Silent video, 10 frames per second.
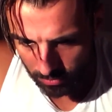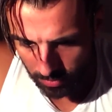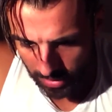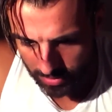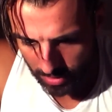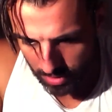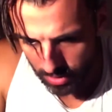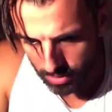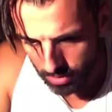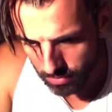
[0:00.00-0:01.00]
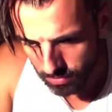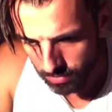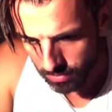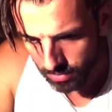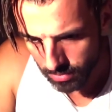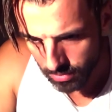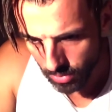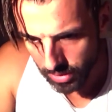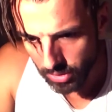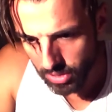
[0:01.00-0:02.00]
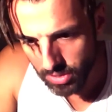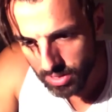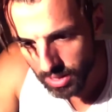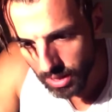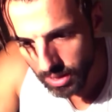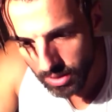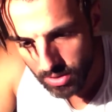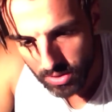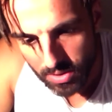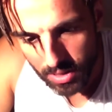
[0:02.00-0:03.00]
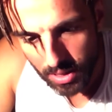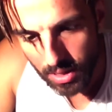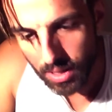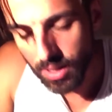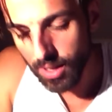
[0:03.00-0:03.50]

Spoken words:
Plastic things. When they're just sticky, it's just sticky.